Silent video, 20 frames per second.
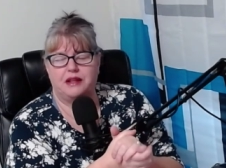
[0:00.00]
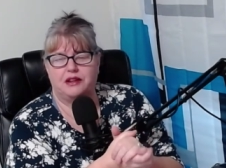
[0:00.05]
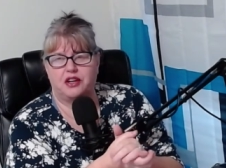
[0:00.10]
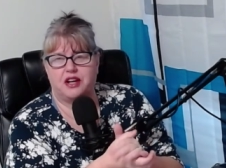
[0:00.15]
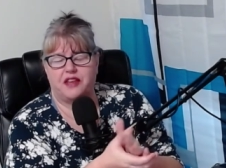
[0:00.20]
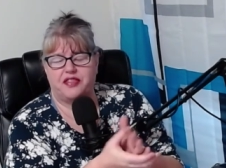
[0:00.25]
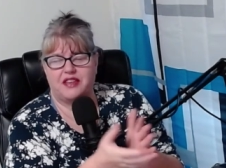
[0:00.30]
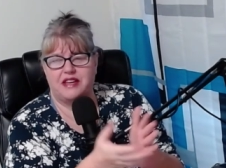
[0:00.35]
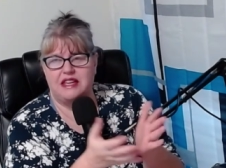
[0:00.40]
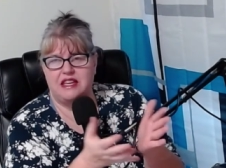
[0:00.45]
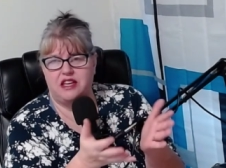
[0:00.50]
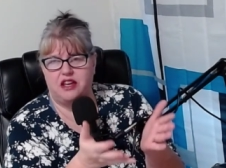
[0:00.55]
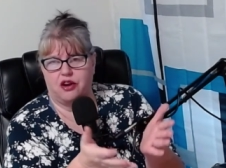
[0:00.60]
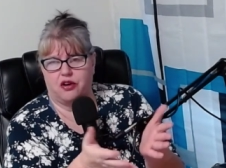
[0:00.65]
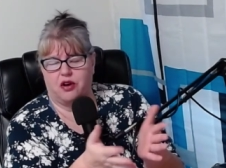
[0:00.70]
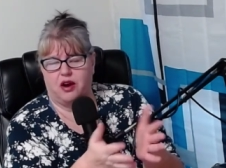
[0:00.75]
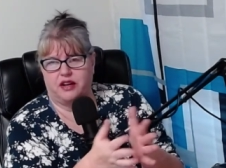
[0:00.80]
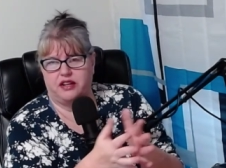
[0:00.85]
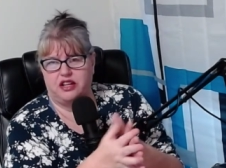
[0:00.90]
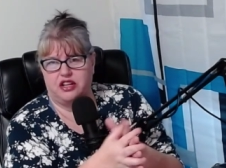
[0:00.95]
We look at the
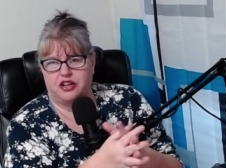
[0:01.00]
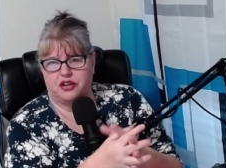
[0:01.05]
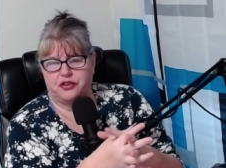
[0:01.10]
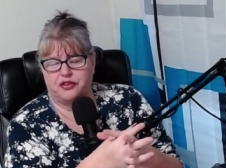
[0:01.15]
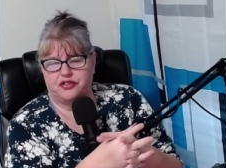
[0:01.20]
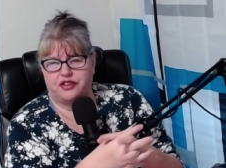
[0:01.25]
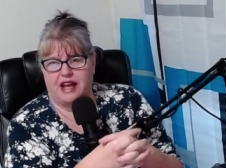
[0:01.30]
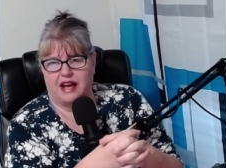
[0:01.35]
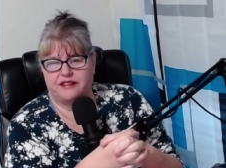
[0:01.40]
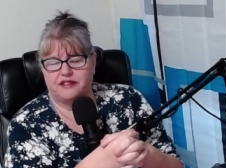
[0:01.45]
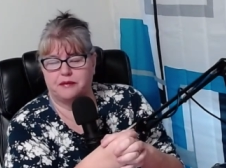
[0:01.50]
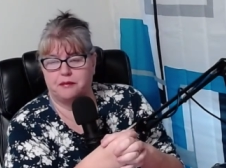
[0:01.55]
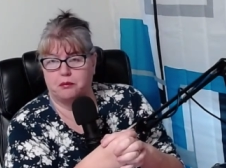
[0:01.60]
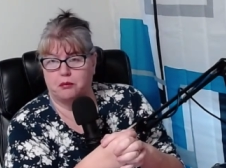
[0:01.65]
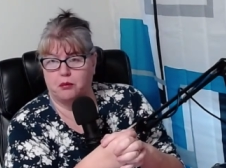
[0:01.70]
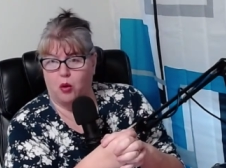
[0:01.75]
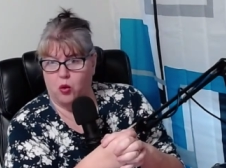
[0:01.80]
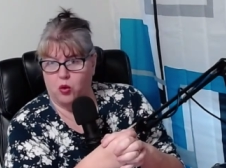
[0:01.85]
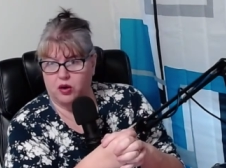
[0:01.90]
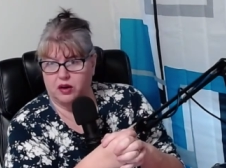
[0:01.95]
year on year stats
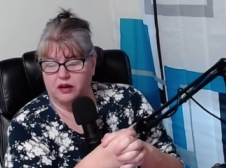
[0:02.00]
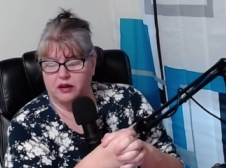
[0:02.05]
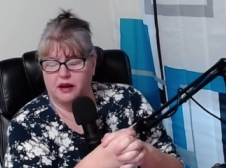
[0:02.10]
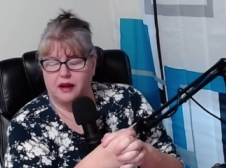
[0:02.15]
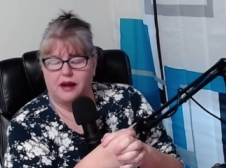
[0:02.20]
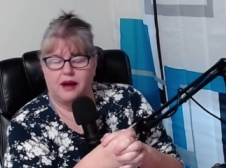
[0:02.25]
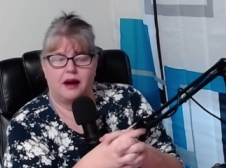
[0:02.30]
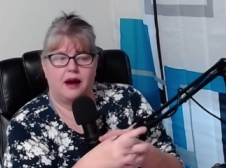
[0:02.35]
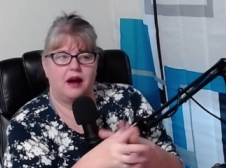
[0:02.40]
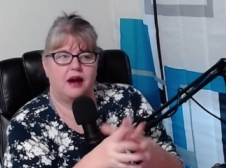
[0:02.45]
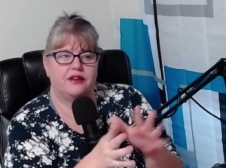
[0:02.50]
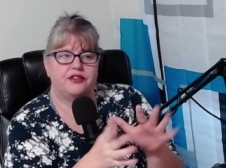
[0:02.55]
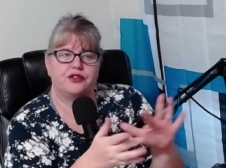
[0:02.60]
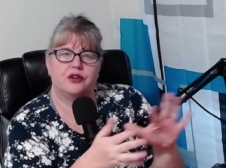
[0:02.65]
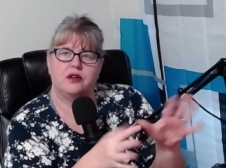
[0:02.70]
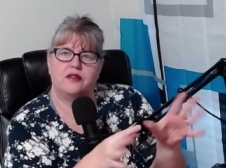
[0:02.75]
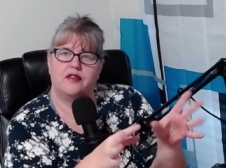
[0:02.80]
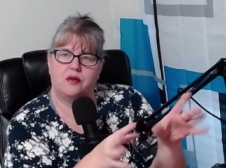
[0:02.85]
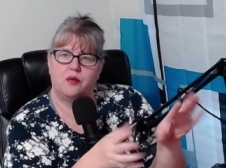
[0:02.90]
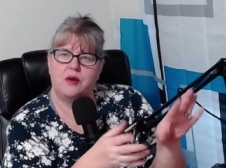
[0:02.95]
more. Uh,
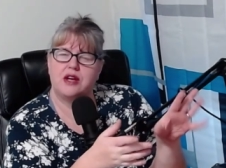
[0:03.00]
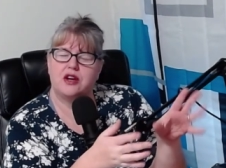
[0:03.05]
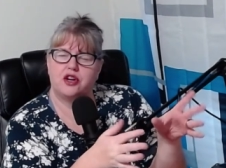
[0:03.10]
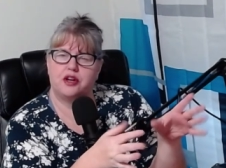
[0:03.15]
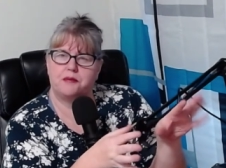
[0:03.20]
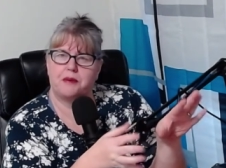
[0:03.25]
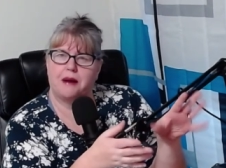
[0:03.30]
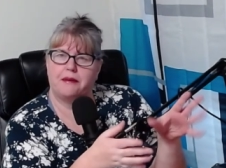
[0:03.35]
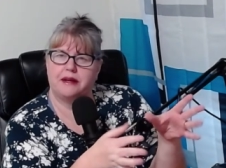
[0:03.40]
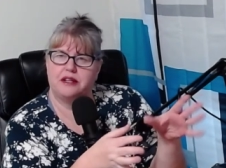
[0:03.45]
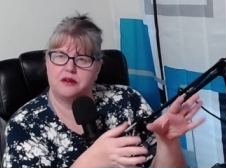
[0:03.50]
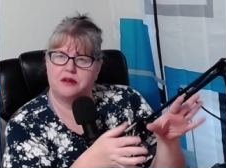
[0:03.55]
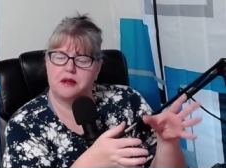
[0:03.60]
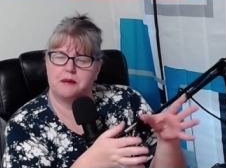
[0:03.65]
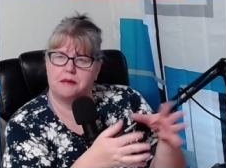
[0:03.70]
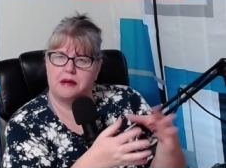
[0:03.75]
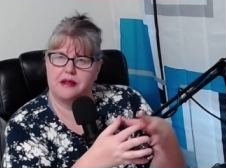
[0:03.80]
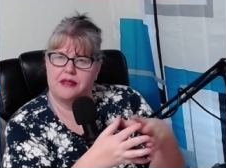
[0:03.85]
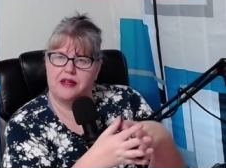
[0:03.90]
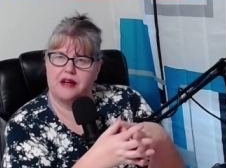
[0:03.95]
Sturtevant, we could probably do
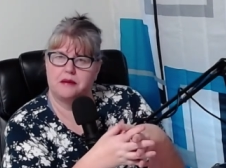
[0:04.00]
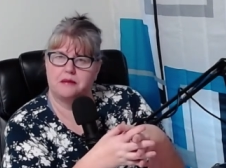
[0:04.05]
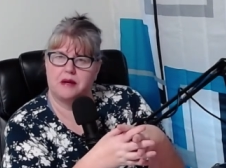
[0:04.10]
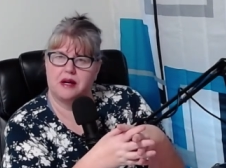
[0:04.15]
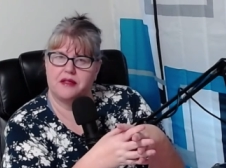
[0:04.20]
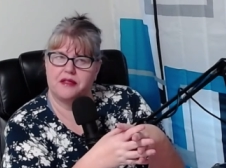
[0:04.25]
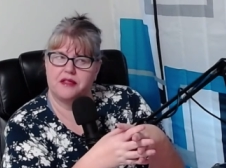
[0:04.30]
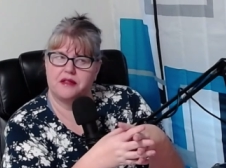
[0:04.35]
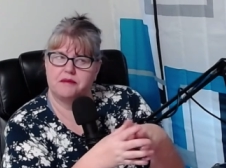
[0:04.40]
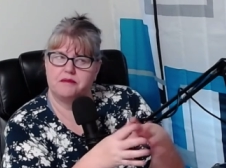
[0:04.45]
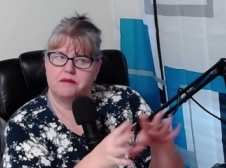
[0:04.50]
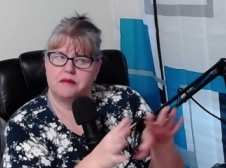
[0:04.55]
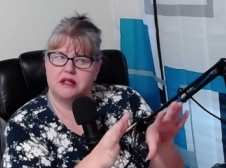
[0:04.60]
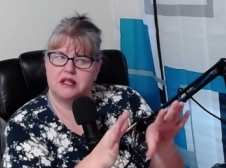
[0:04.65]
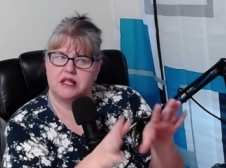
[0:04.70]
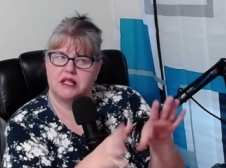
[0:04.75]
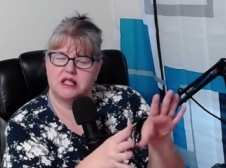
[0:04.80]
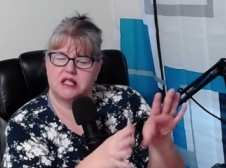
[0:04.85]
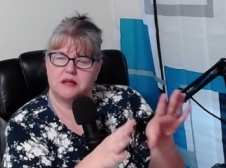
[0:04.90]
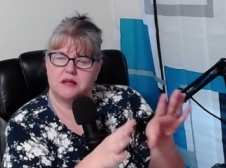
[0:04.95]
the month on month.
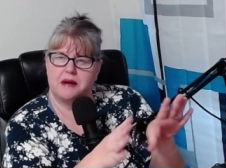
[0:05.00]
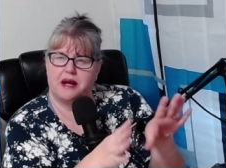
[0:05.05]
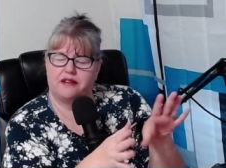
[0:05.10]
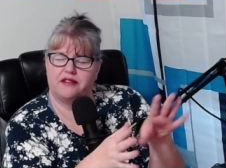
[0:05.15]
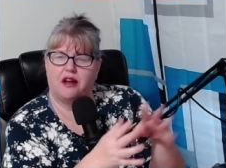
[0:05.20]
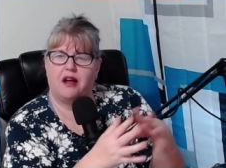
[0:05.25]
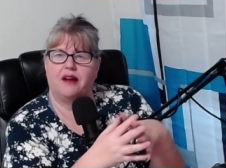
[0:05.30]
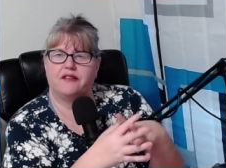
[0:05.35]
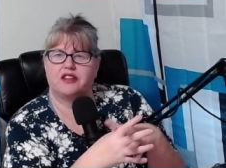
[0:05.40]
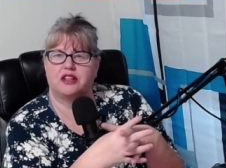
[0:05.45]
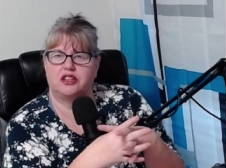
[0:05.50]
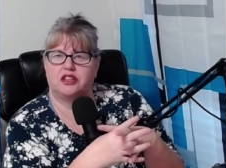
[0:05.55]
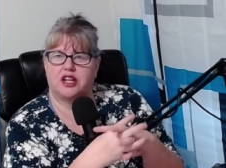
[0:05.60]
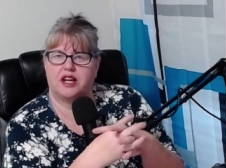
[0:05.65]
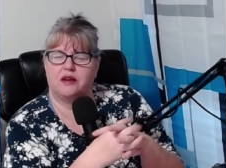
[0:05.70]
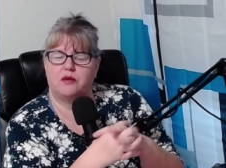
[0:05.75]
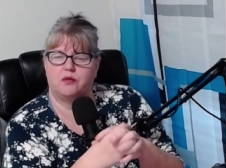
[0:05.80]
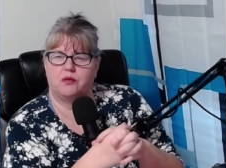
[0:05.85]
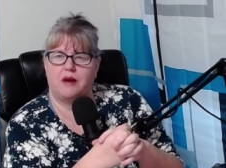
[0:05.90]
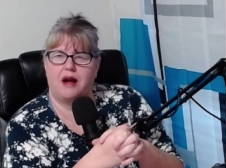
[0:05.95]
It depends. I'll have to
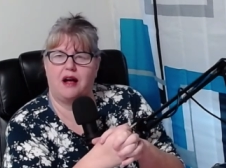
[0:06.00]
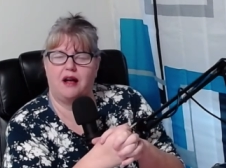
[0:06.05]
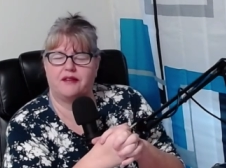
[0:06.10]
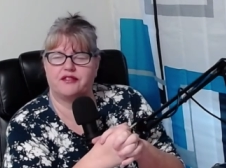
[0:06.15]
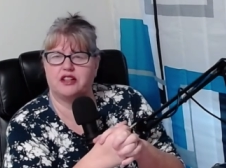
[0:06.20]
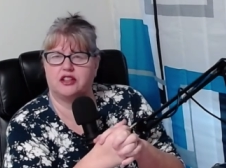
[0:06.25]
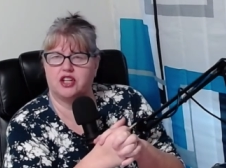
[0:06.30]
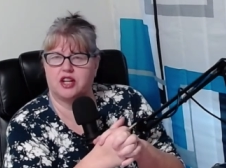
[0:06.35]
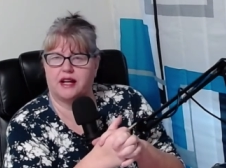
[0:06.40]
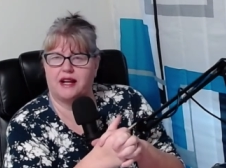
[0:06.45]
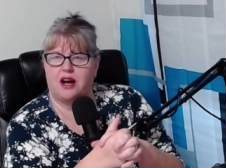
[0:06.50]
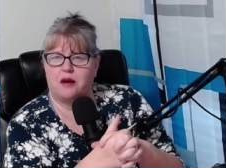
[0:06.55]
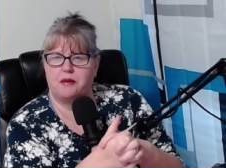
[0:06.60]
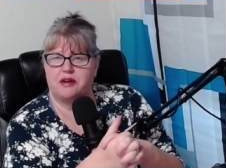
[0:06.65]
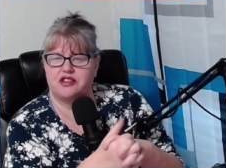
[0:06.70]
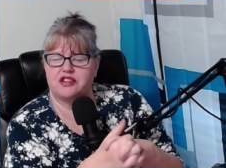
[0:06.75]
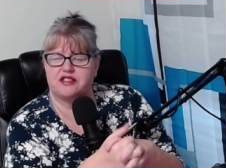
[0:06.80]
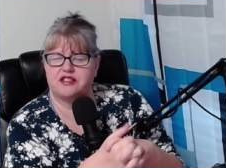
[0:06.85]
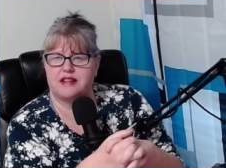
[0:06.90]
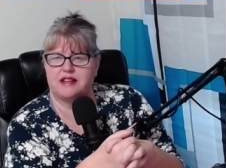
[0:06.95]
look at I'll have to look at how
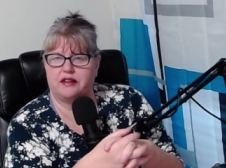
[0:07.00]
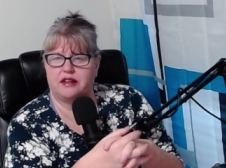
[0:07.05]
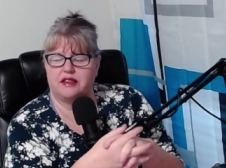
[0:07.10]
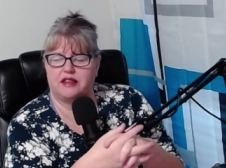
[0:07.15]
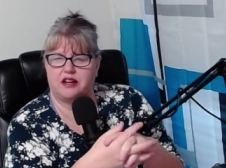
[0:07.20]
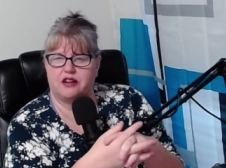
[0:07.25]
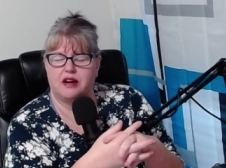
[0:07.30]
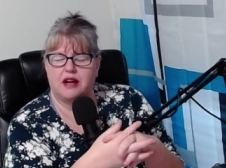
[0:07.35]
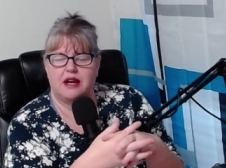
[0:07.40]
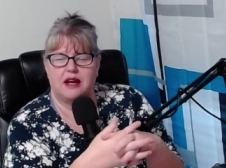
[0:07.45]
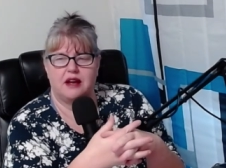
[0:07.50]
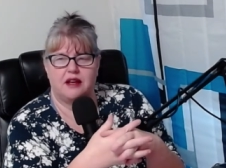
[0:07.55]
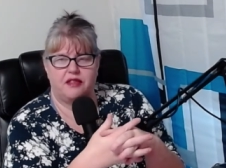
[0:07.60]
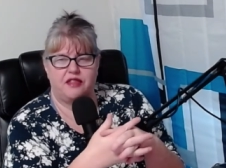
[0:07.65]
much is selling there.